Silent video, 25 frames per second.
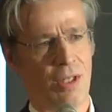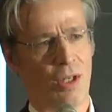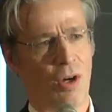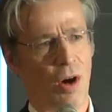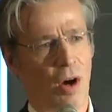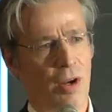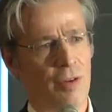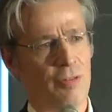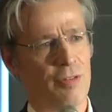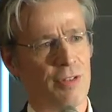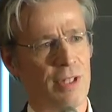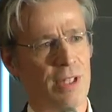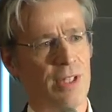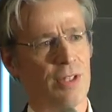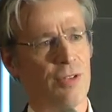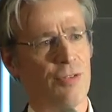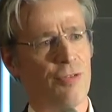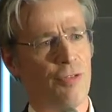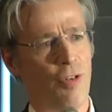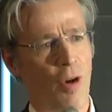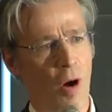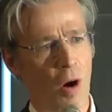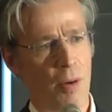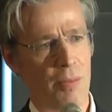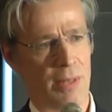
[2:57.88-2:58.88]
conference
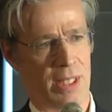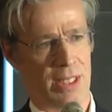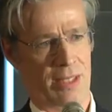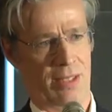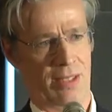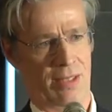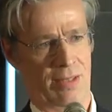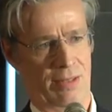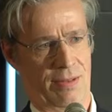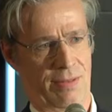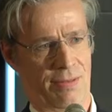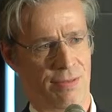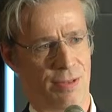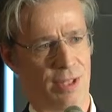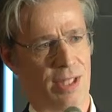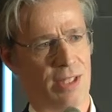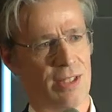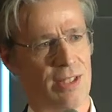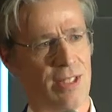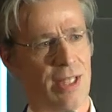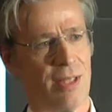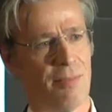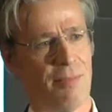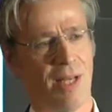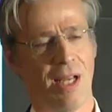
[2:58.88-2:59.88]
formats. For
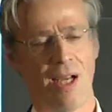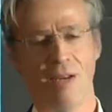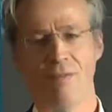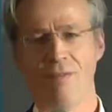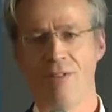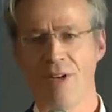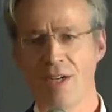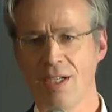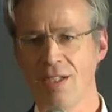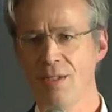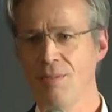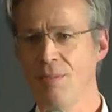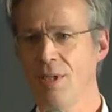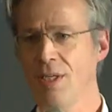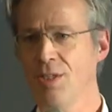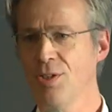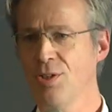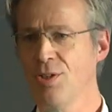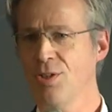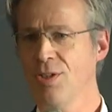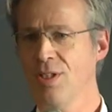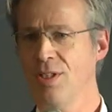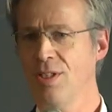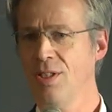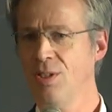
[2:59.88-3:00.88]
example, I very
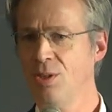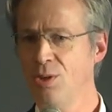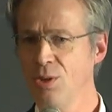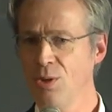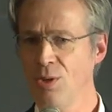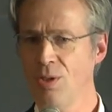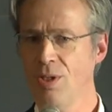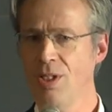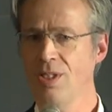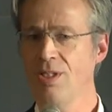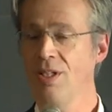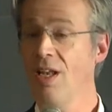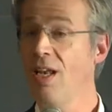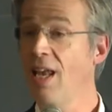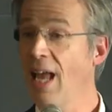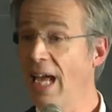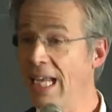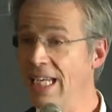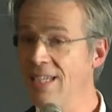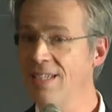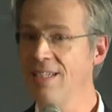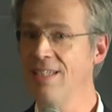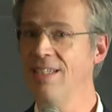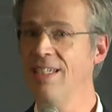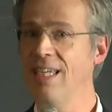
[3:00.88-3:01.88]
much enjoyed the
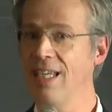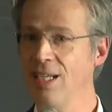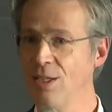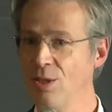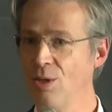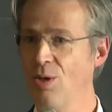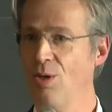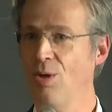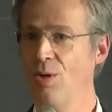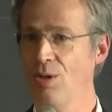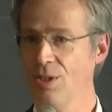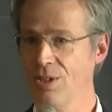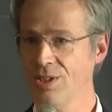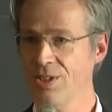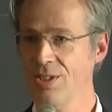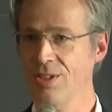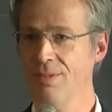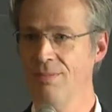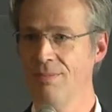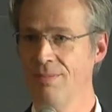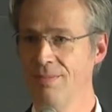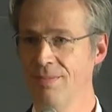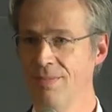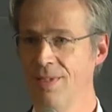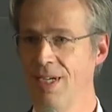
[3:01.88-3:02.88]
lightning talks.
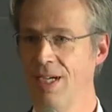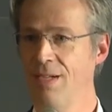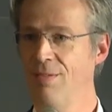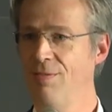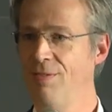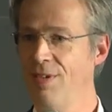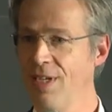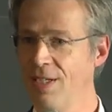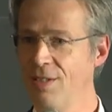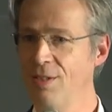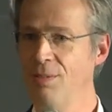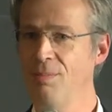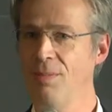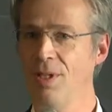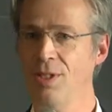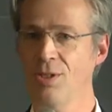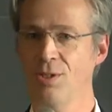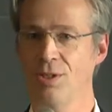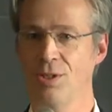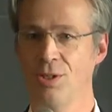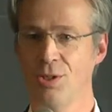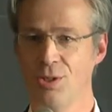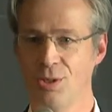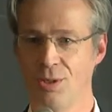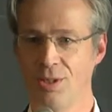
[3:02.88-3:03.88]
I very
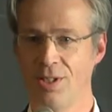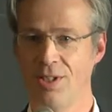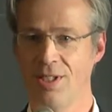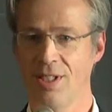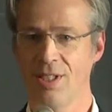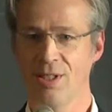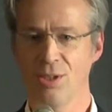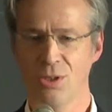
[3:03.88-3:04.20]
much enjoyed